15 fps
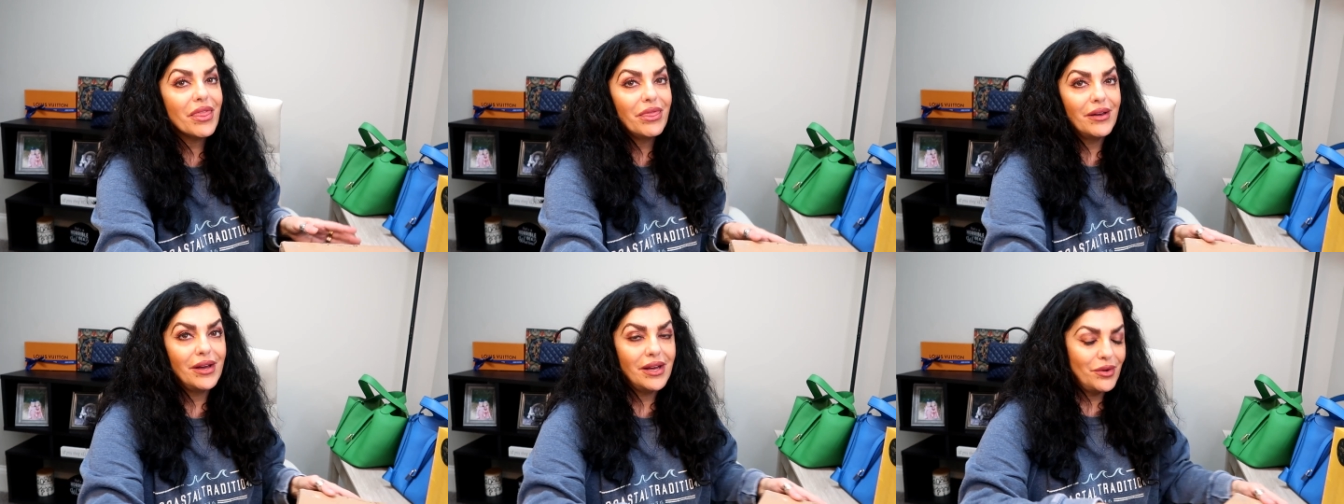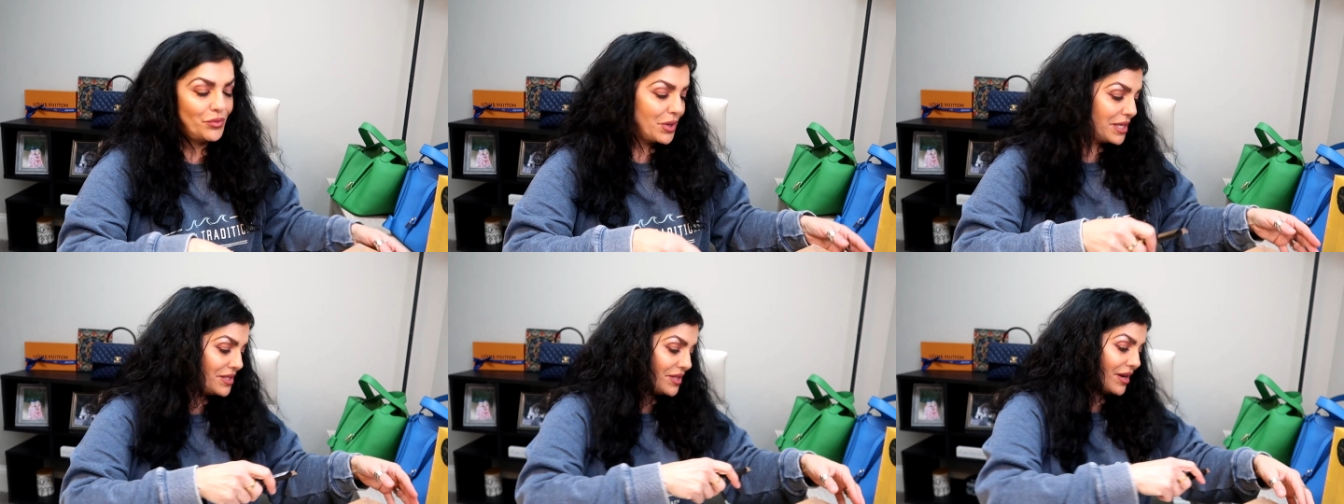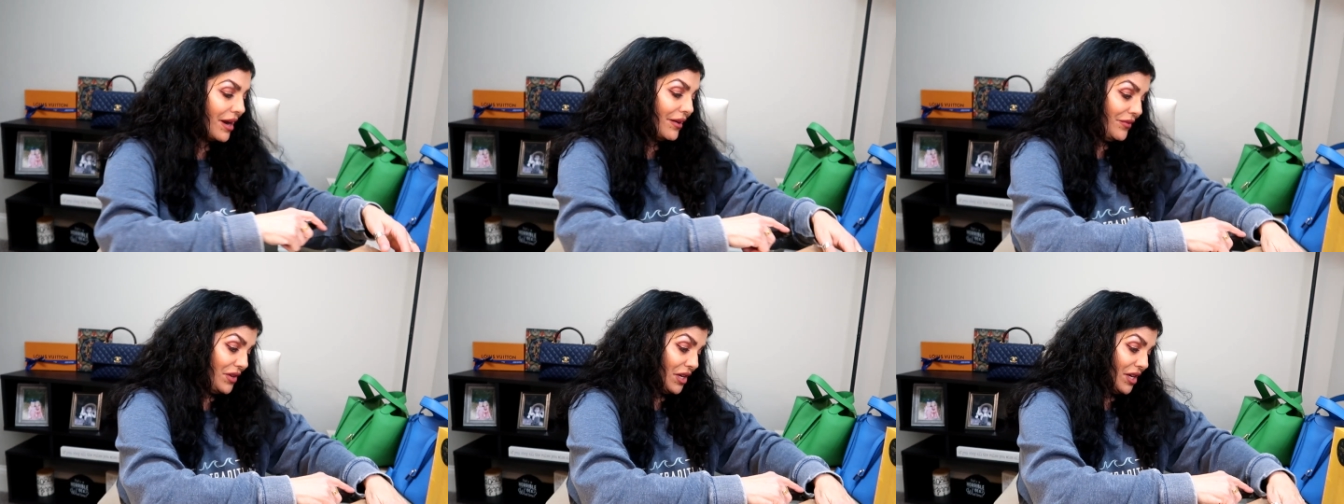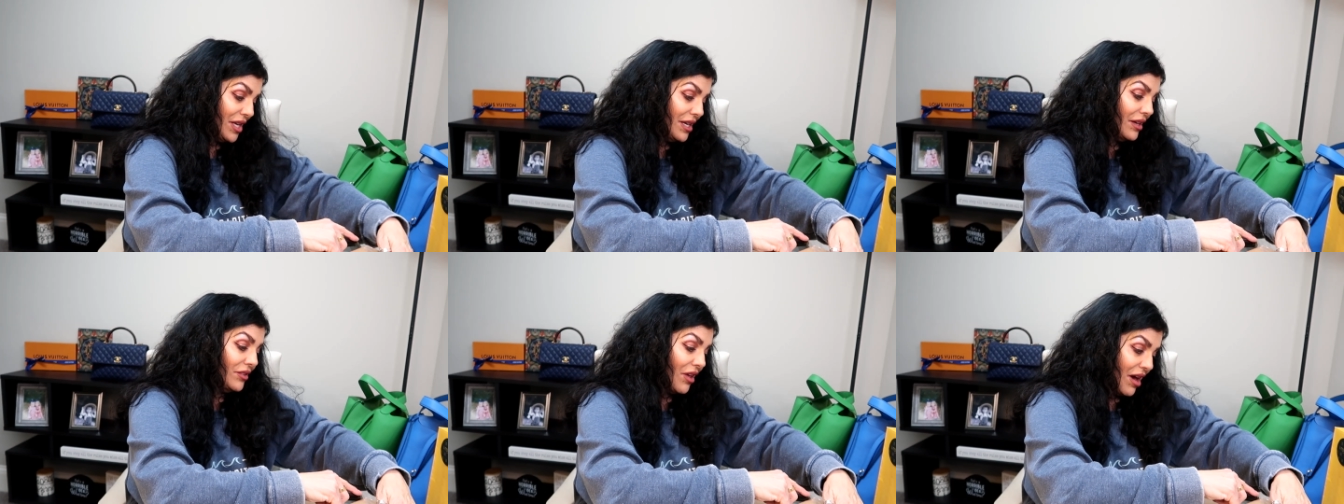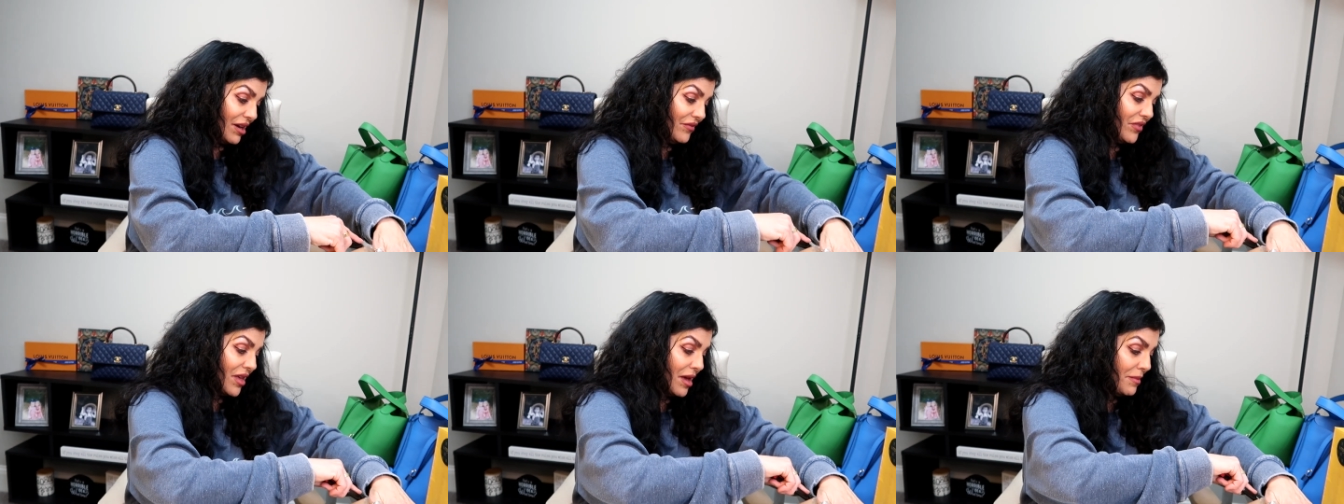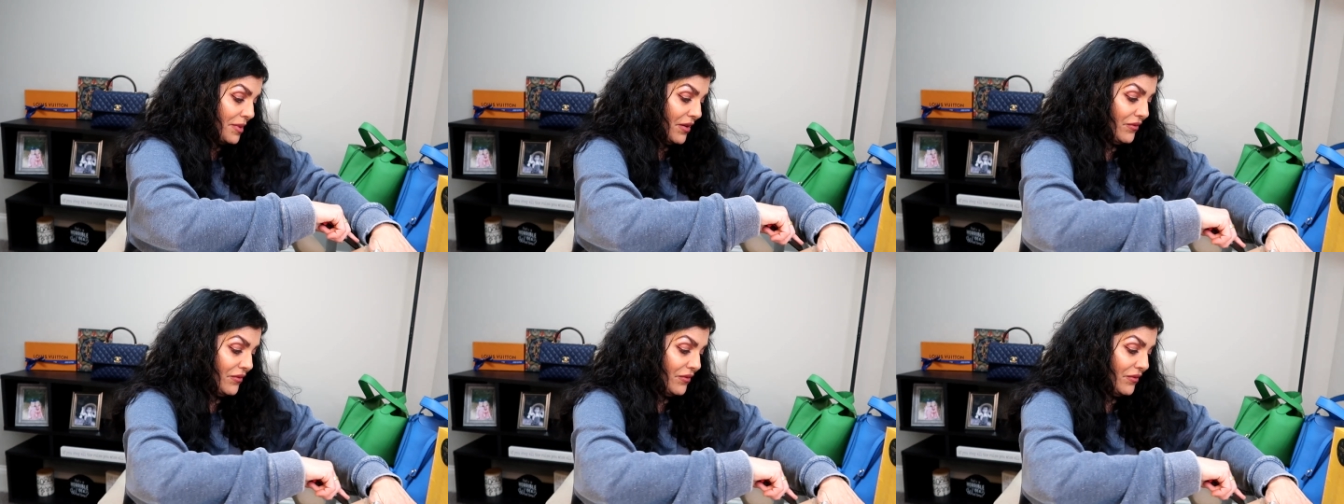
The ones that I've done, a lot of them